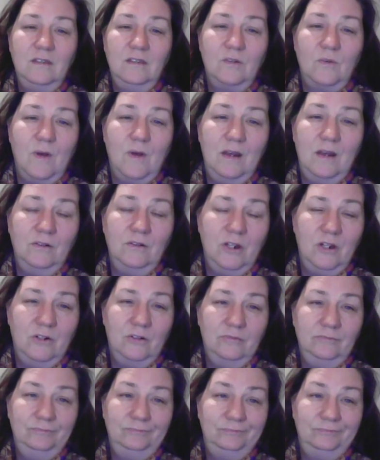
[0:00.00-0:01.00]
So I don't
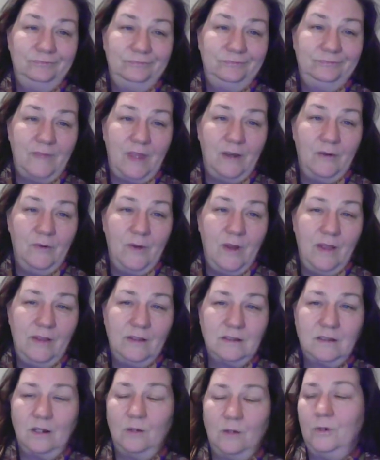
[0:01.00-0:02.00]
know. I don't know how
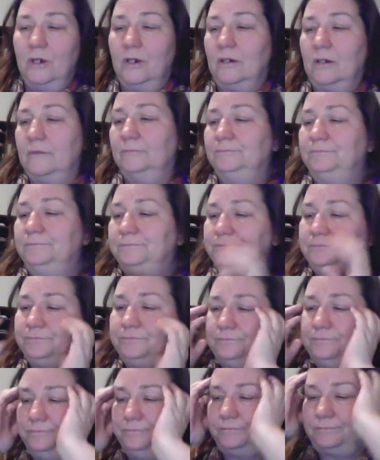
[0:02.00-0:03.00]
that's going to work.
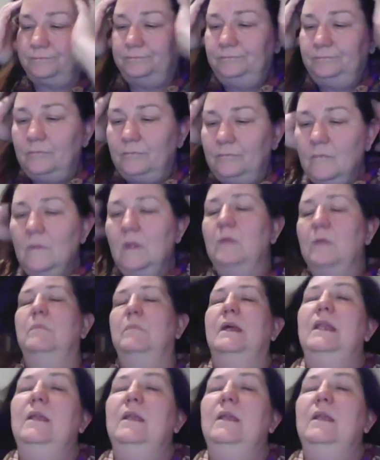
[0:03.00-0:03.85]
But